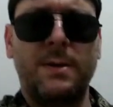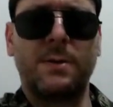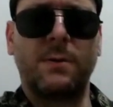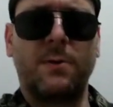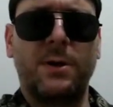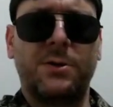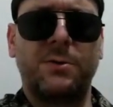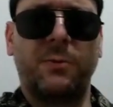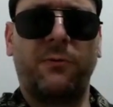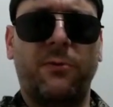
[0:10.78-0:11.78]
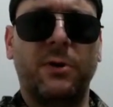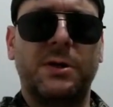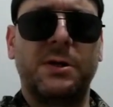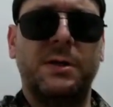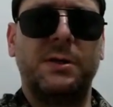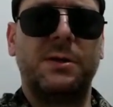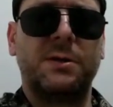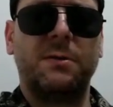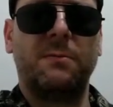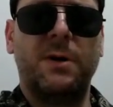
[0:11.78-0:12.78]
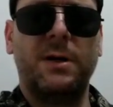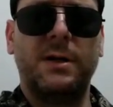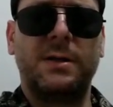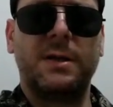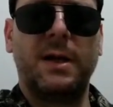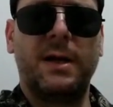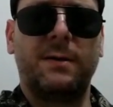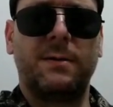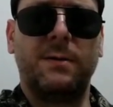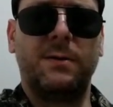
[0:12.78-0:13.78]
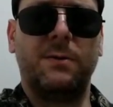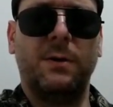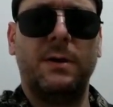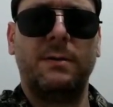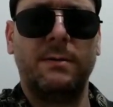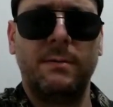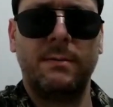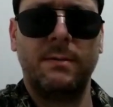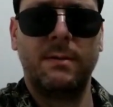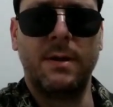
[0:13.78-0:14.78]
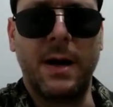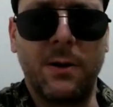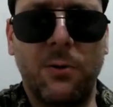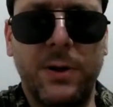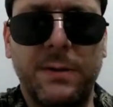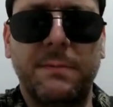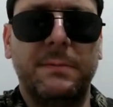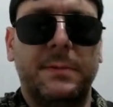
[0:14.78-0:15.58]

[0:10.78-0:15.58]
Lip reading: So the question before us is, what is it like to do heroin?